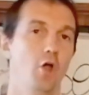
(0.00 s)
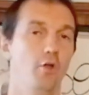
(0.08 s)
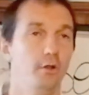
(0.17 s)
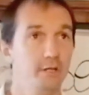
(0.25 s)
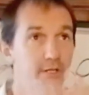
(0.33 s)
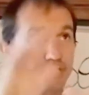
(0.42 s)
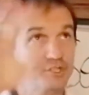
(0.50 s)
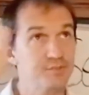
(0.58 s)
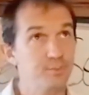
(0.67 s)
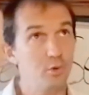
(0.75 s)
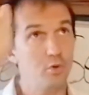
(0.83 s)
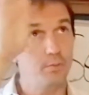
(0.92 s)
Only a
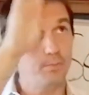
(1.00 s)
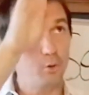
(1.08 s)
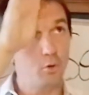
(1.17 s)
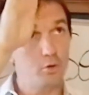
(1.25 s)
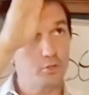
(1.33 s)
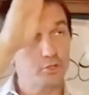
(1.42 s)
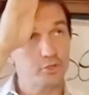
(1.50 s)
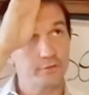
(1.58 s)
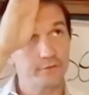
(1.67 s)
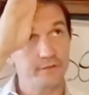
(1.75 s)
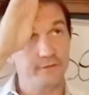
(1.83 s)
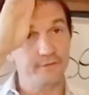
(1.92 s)
small portion
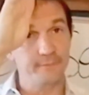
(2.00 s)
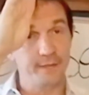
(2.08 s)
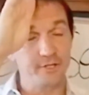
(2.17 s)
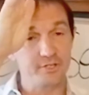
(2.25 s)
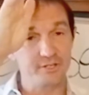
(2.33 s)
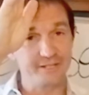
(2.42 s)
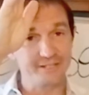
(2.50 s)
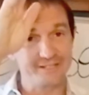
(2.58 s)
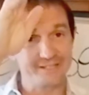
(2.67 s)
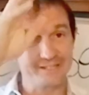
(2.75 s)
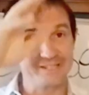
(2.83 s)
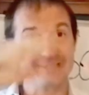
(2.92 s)
of the information gets
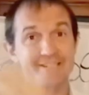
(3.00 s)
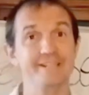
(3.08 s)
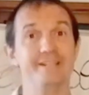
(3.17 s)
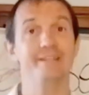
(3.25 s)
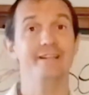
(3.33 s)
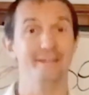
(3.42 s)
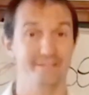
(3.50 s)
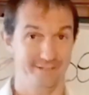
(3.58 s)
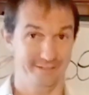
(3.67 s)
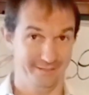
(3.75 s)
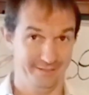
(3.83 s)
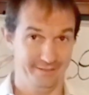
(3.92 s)

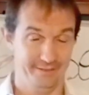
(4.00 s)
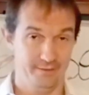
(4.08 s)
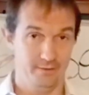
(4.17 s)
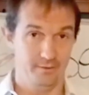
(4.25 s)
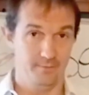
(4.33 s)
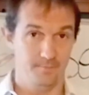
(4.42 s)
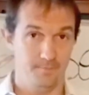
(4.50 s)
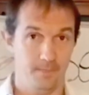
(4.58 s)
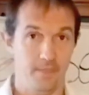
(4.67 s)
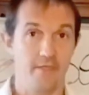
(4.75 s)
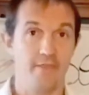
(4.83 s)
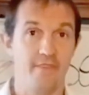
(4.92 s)
selected.
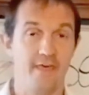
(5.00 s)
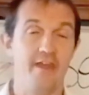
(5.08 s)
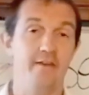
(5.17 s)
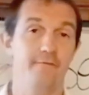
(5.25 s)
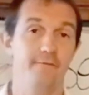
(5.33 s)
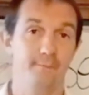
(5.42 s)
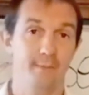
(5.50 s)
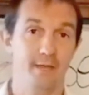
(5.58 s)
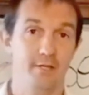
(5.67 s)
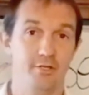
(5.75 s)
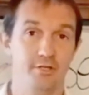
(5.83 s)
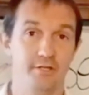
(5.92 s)
And then that
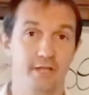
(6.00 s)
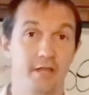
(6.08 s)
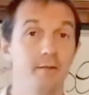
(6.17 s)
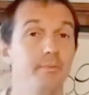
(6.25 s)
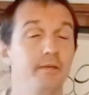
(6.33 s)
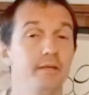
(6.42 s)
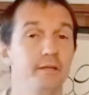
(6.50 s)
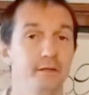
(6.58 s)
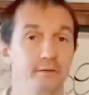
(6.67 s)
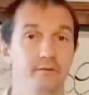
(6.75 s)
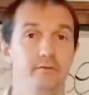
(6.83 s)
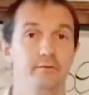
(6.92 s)
information can
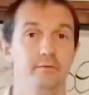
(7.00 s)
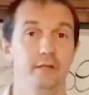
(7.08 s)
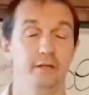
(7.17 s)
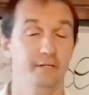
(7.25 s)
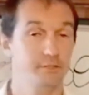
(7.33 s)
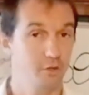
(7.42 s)
be, and